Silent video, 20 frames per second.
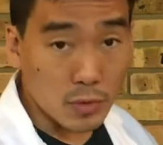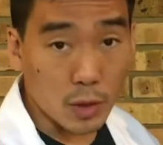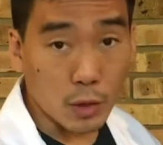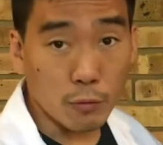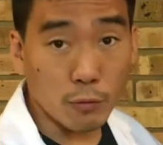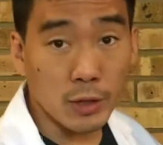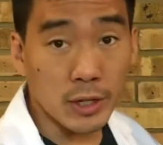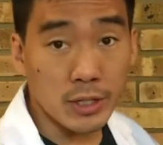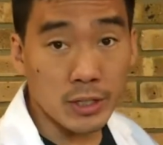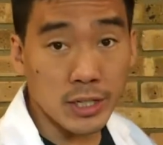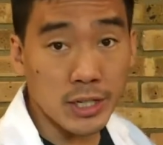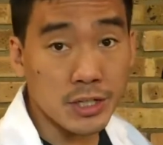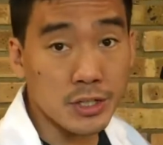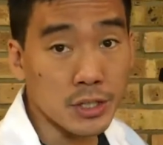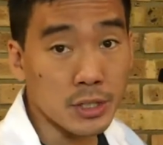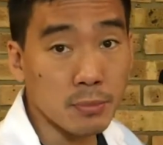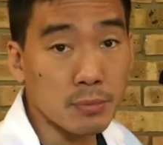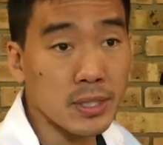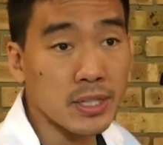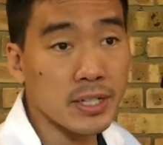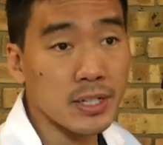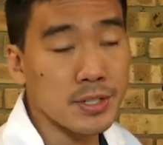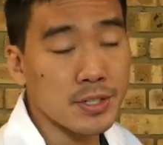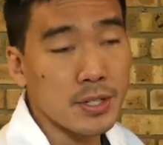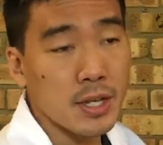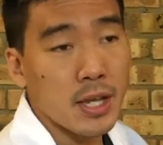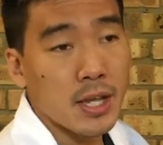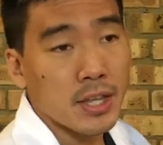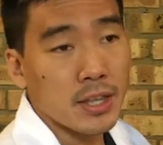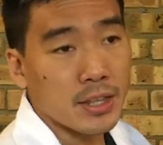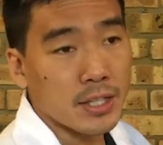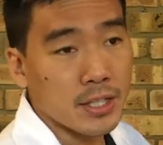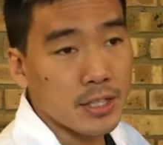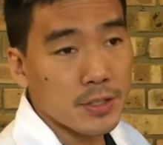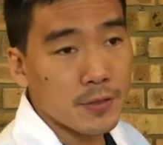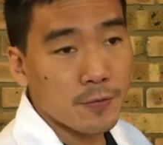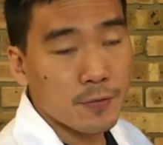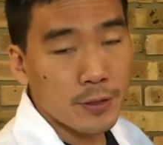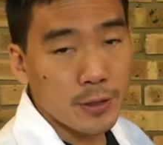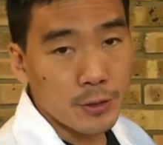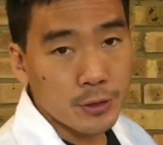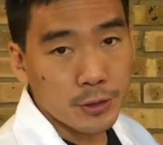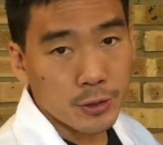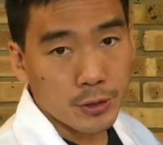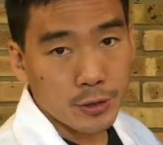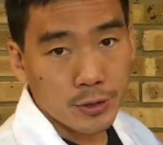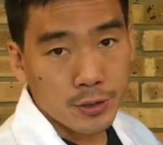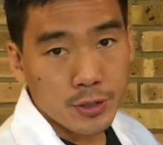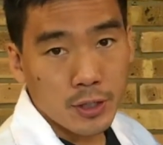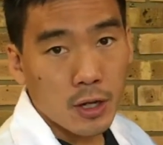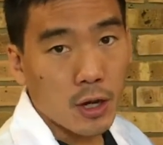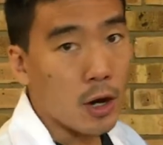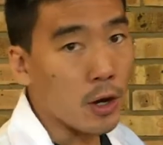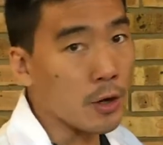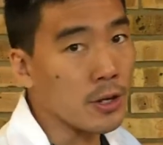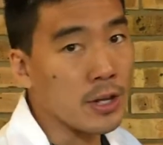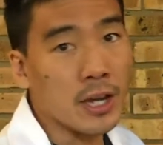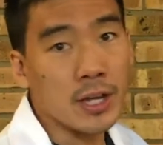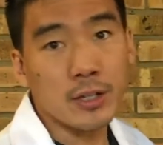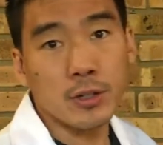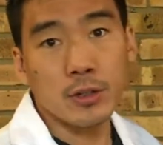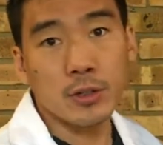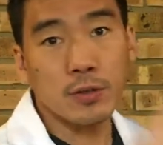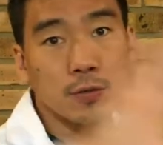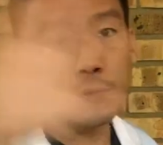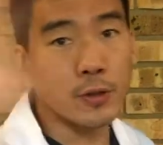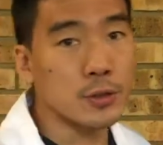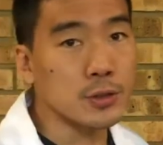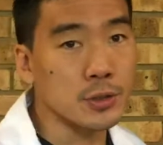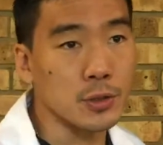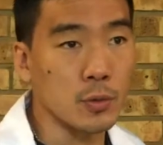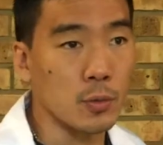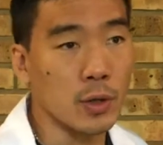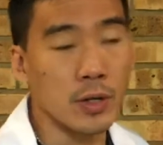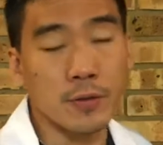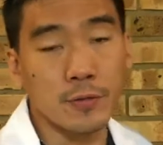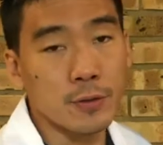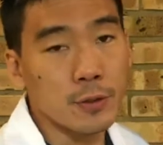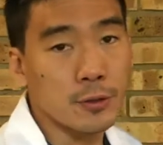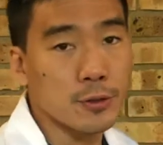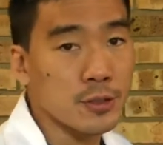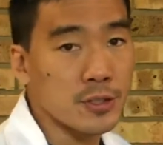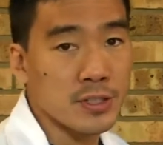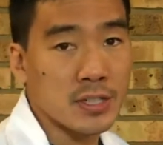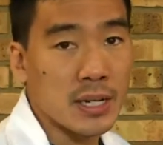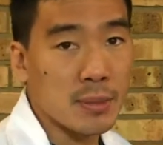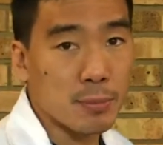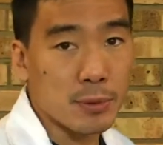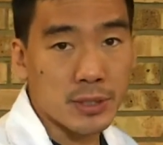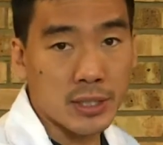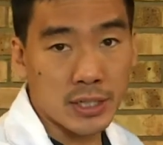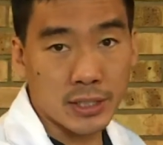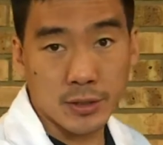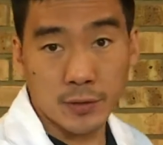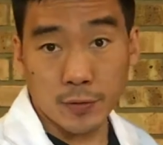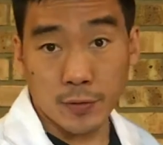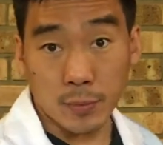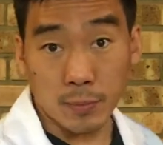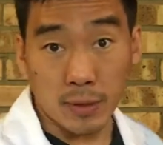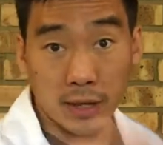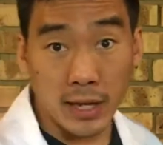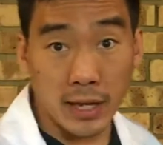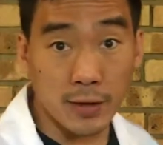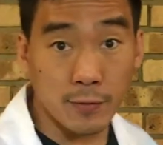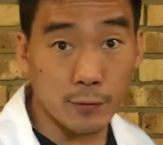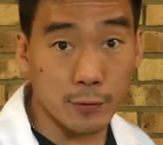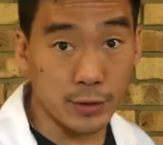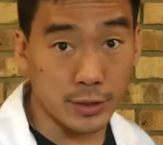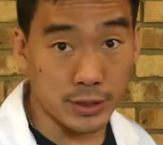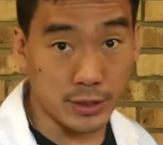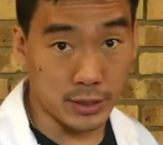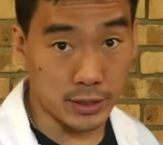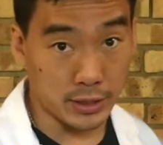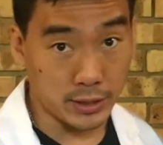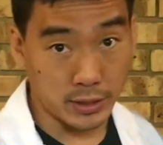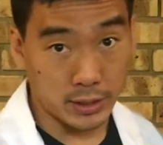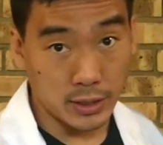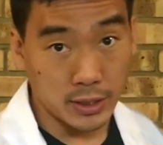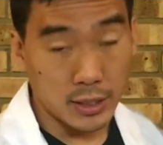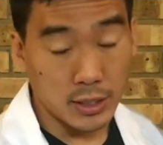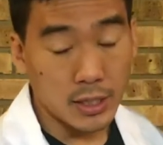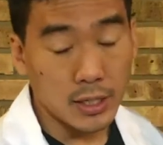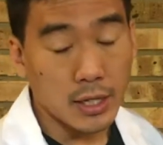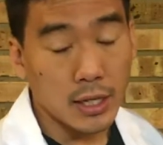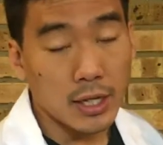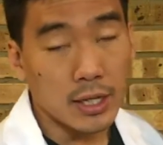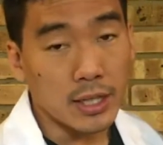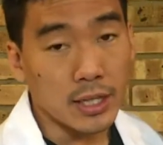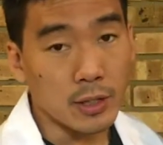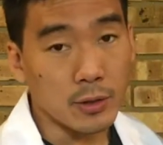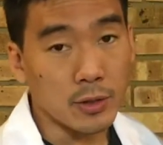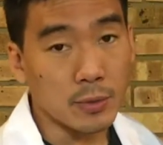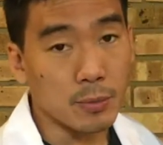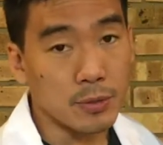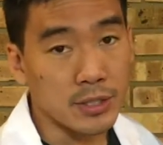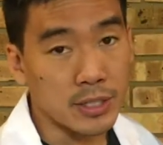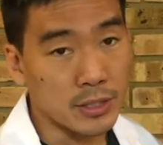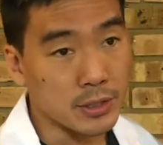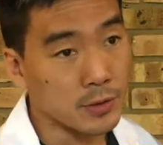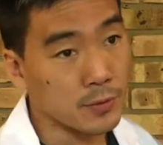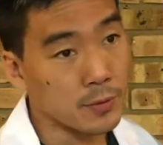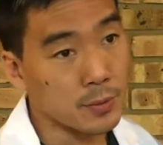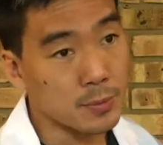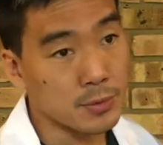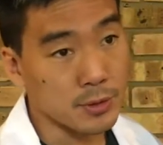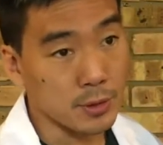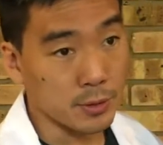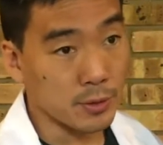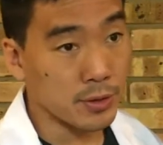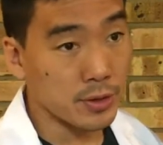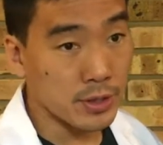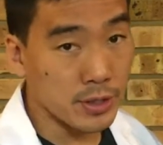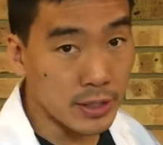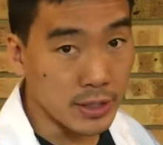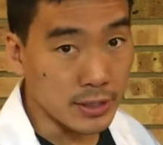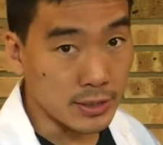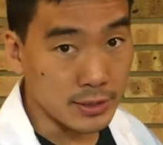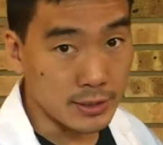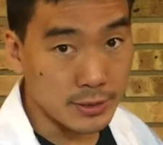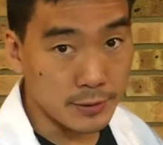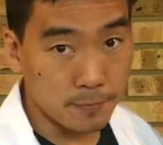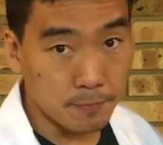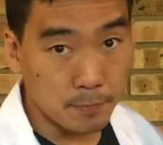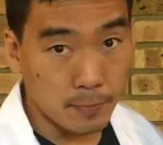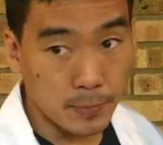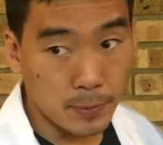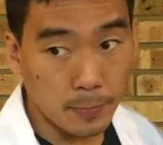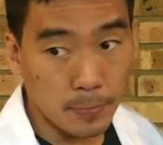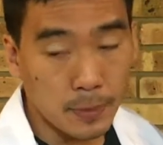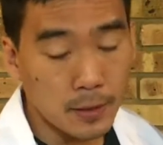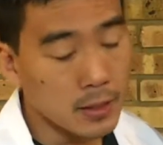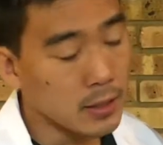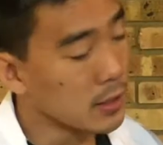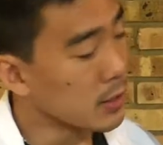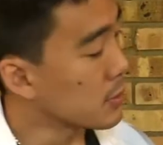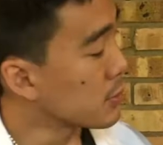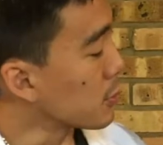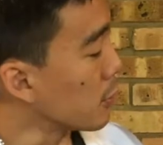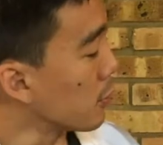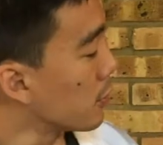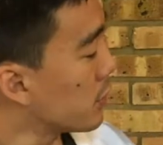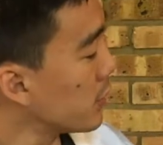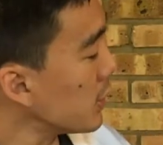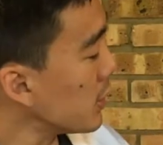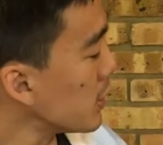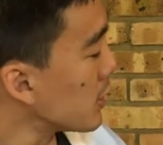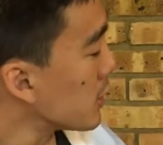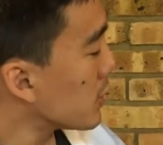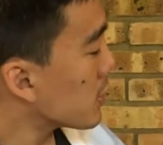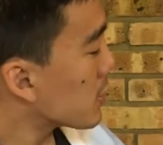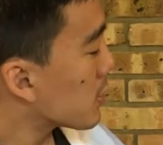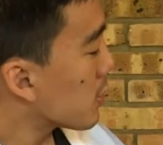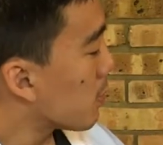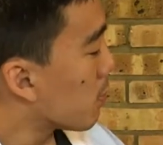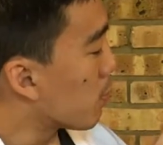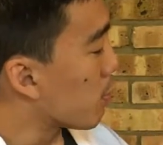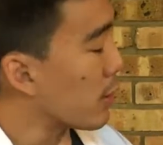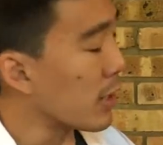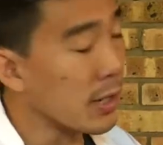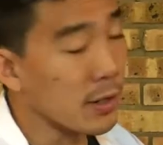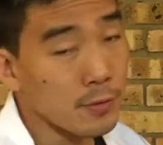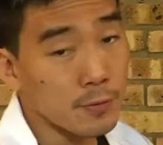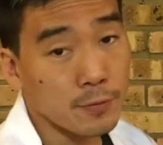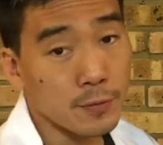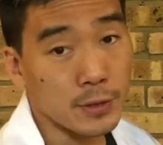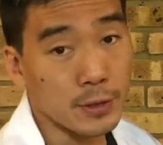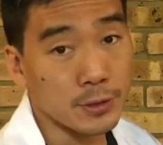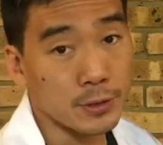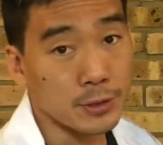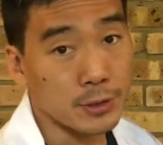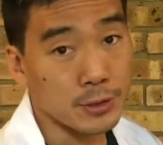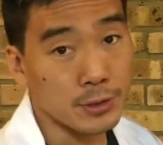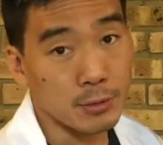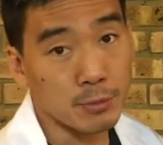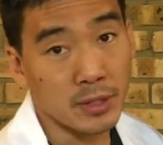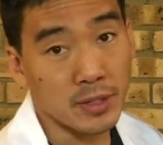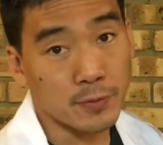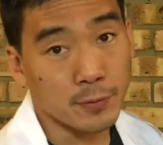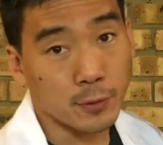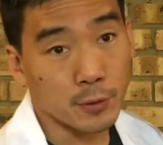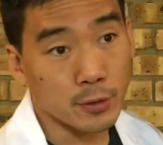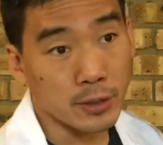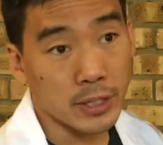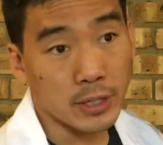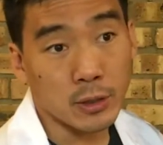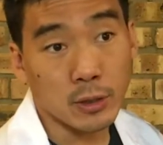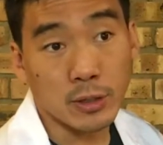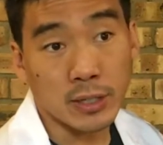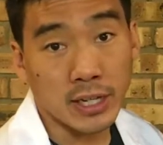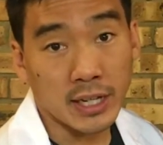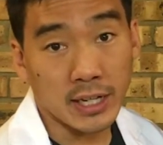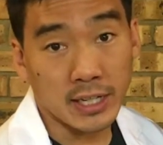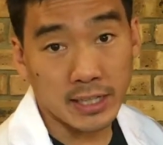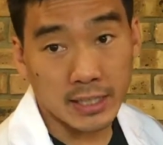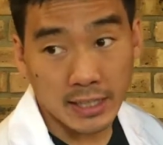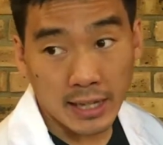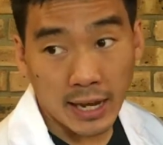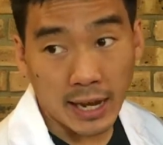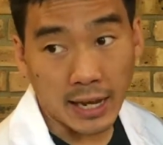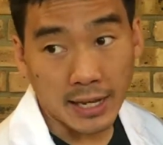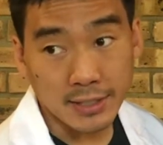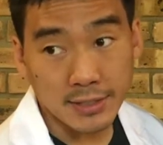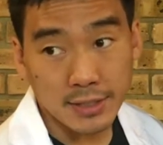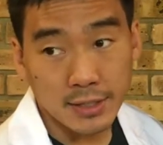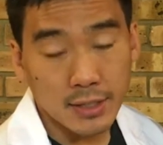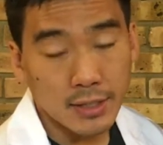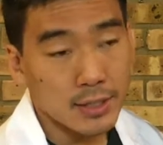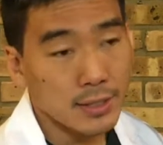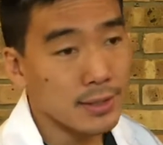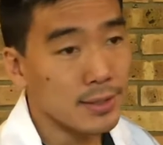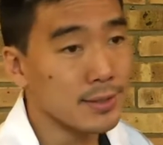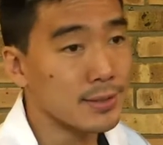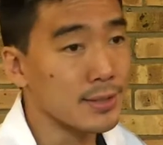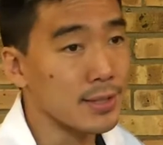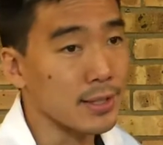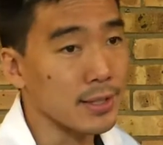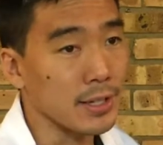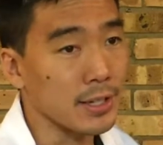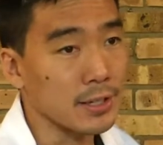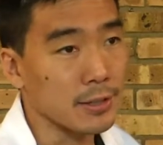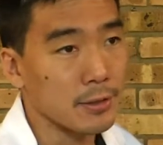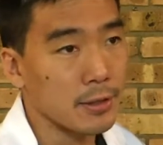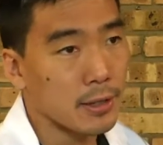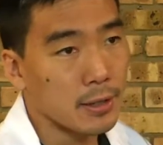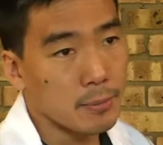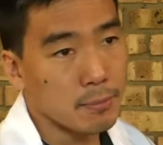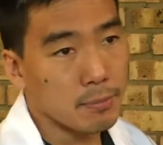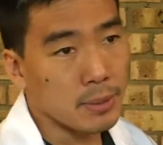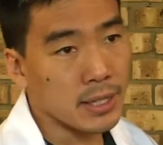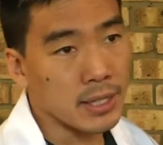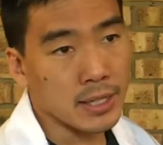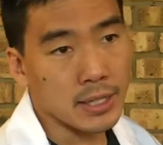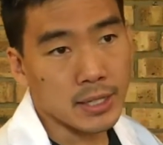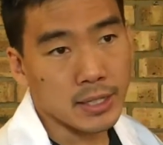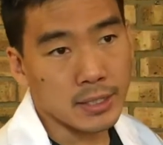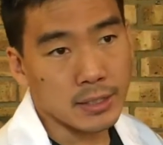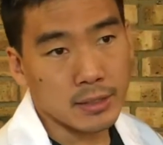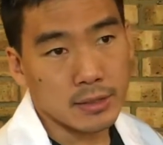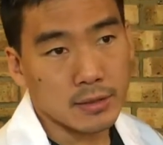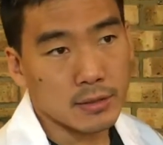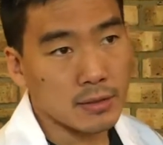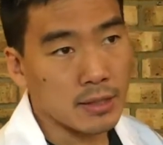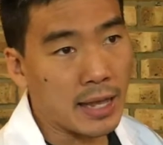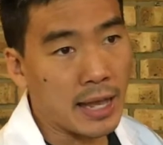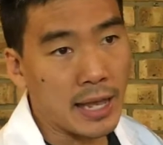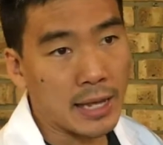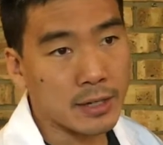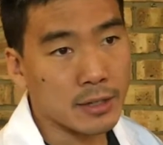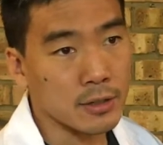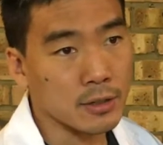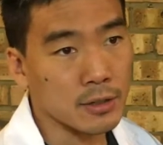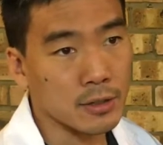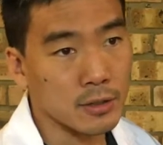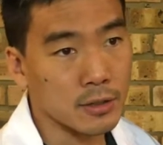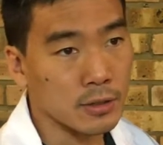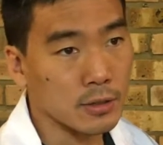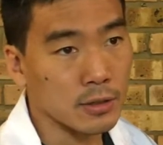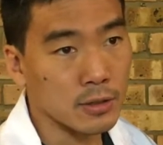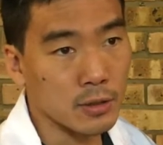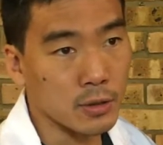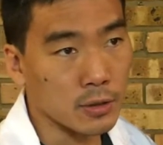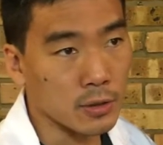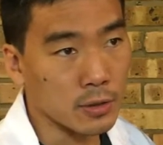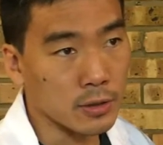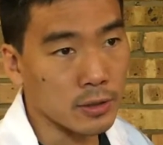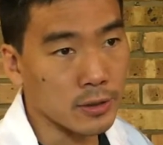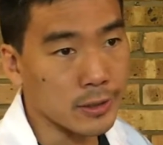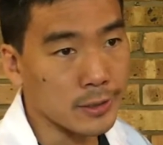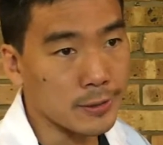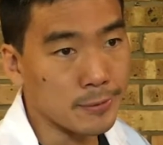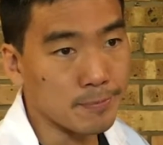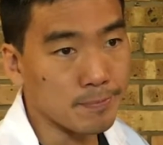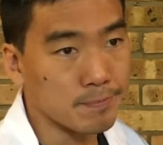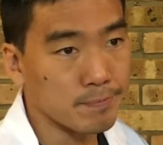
regulation because these filters are not universal. One filter does not protect you from everything. They only protect you from certain things. So these brown filters are meant for like organic gas. Let's say like paint, lacquer, or